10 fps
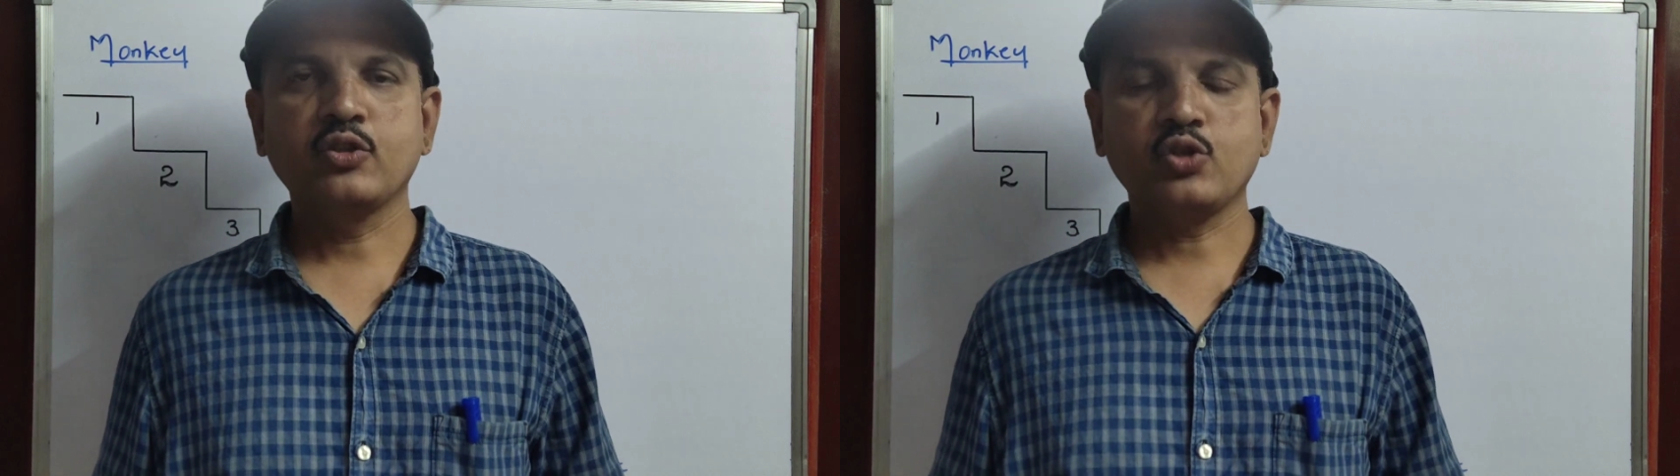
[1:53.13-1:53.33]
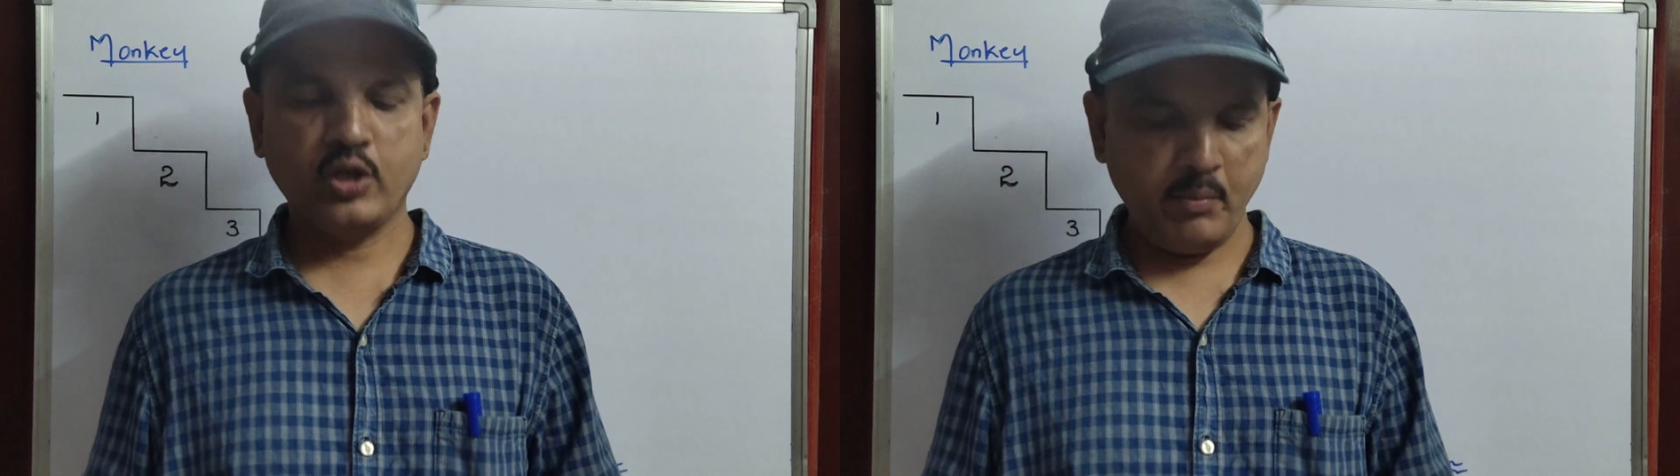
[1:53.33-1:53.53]

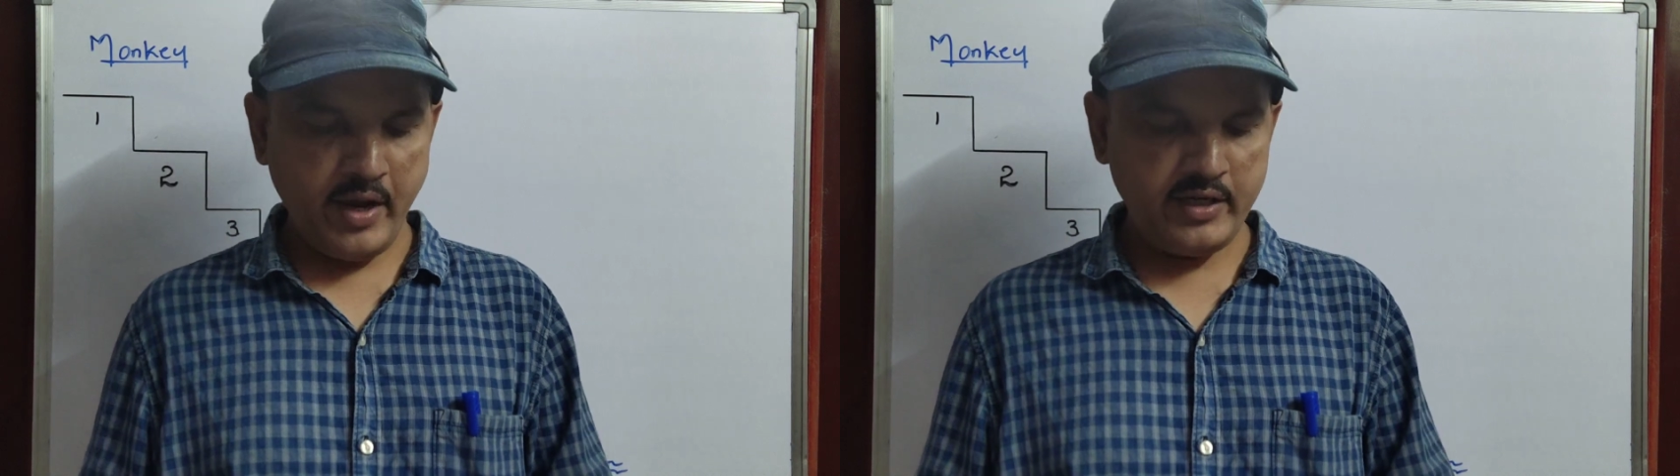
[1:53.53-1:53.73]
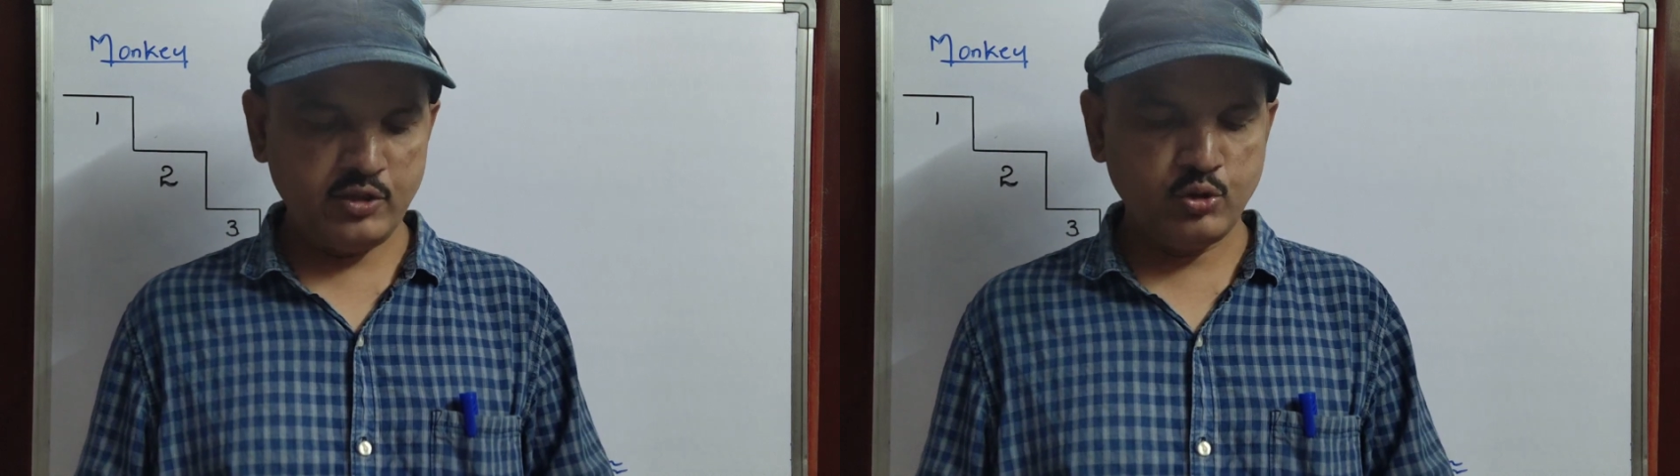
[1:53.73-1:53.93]
So
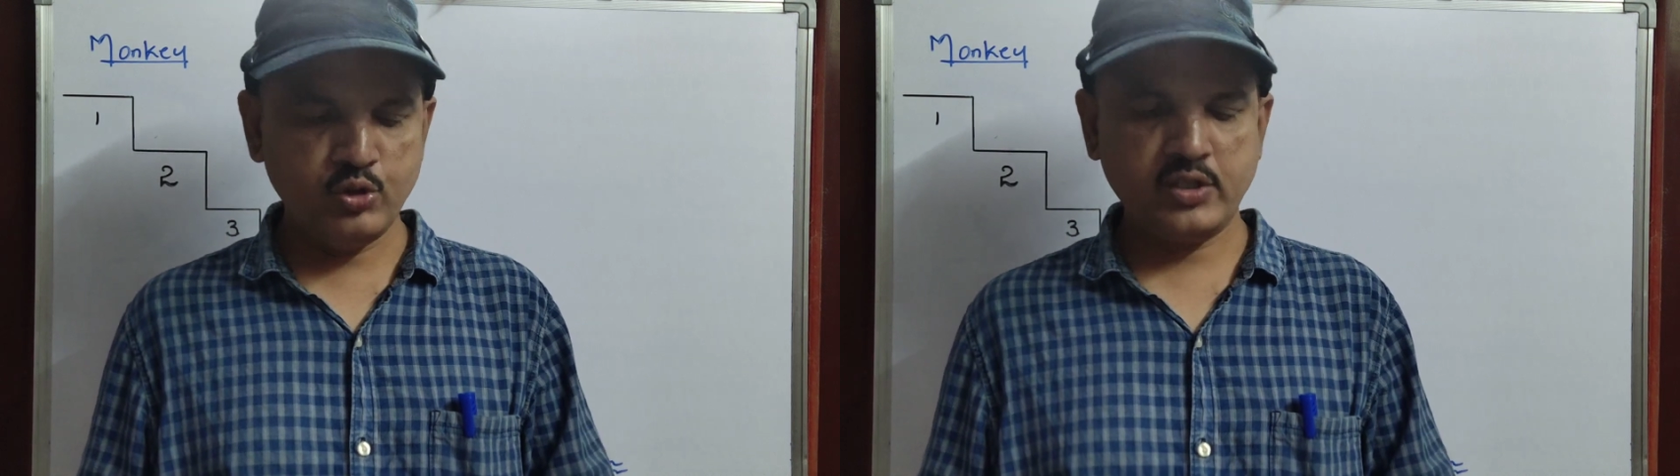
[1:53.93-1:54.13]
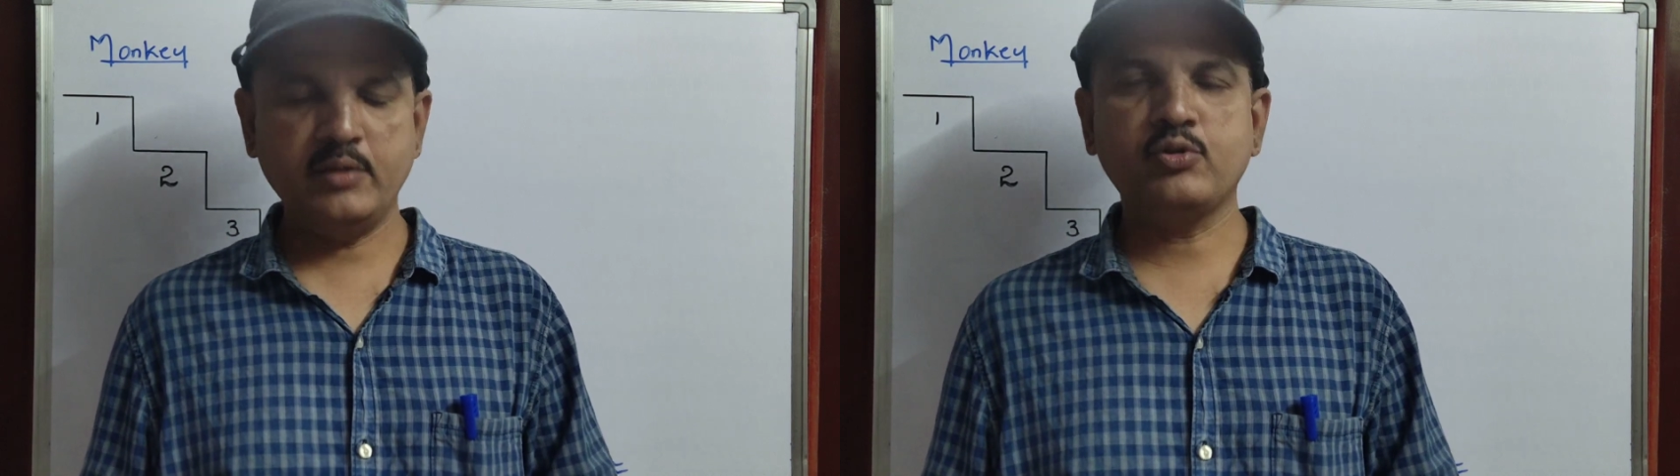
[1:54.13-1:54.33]
remaining
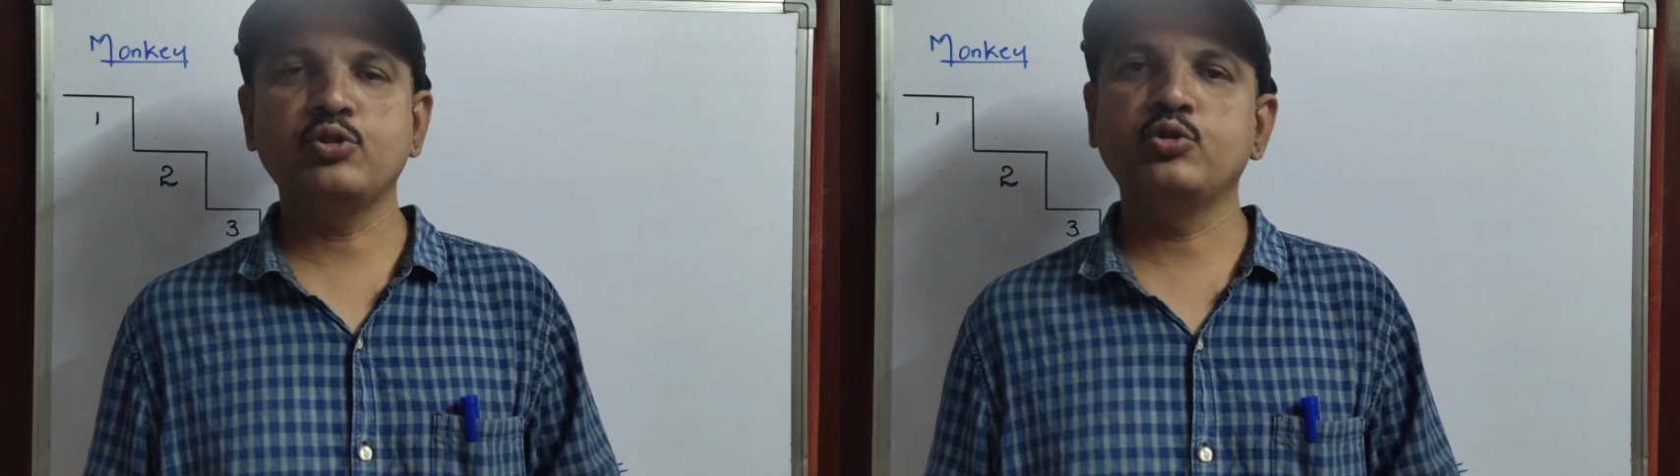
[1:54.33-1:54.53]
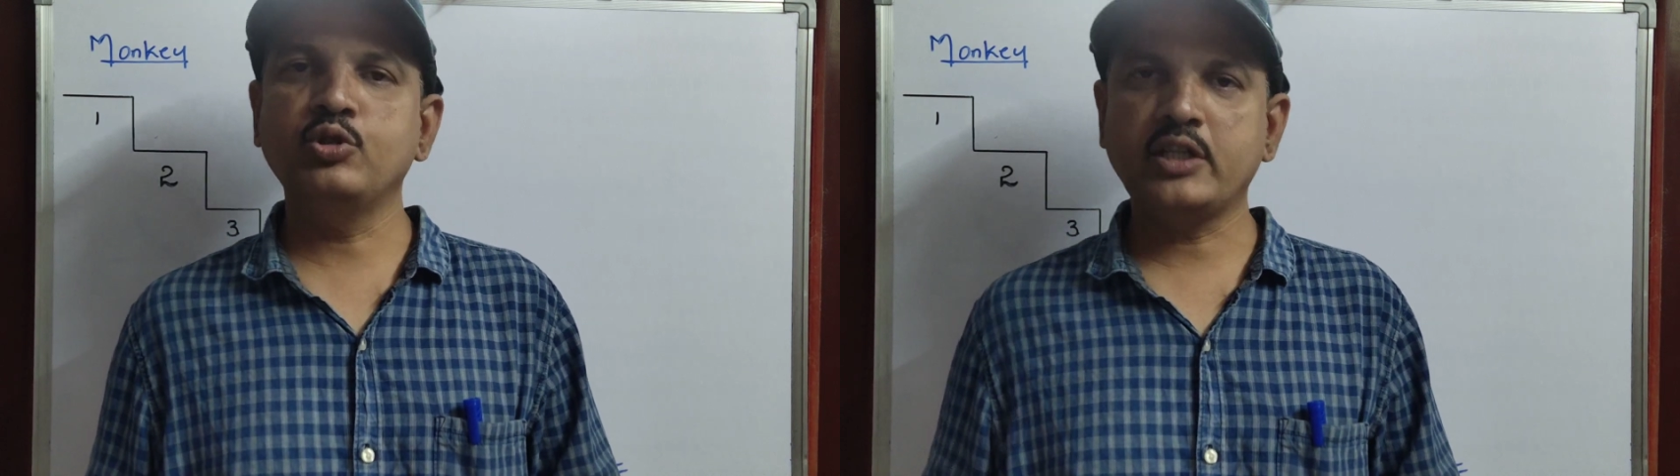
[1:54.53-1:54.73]
two sums
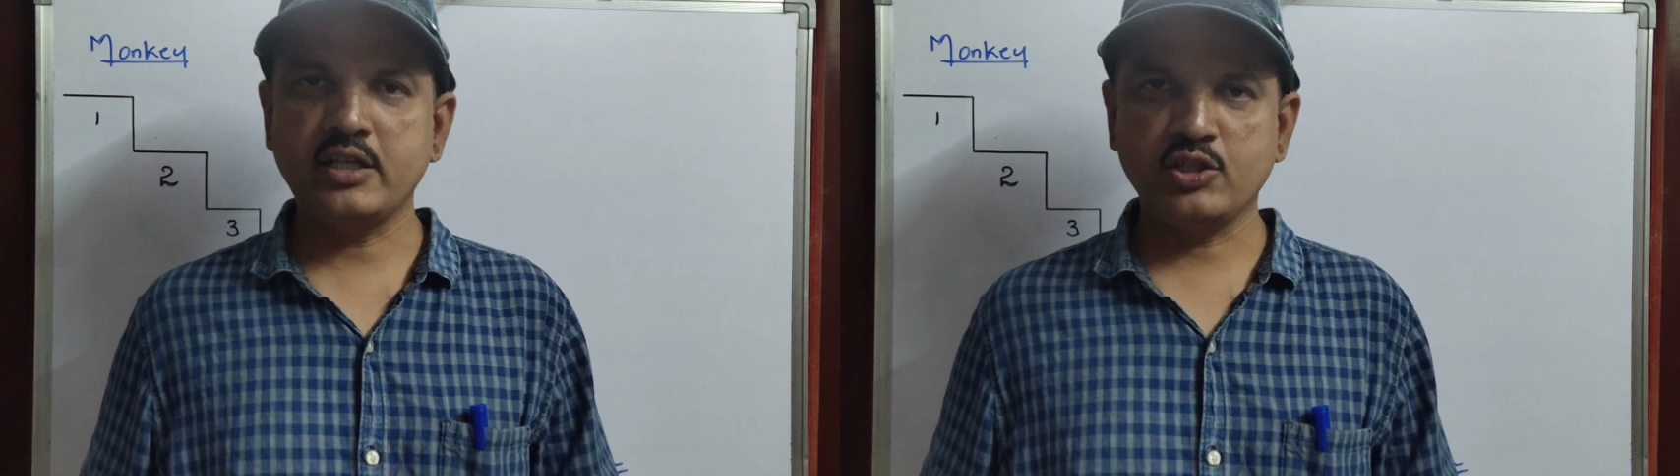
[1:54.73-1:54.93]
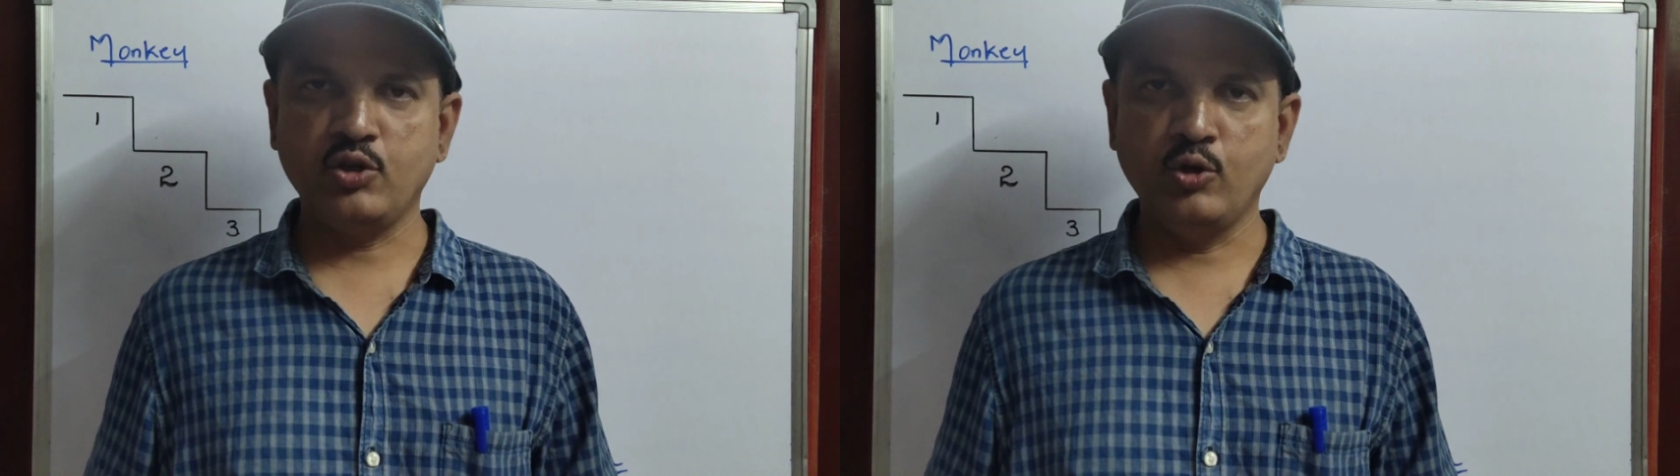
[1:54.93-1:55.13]
you do it as a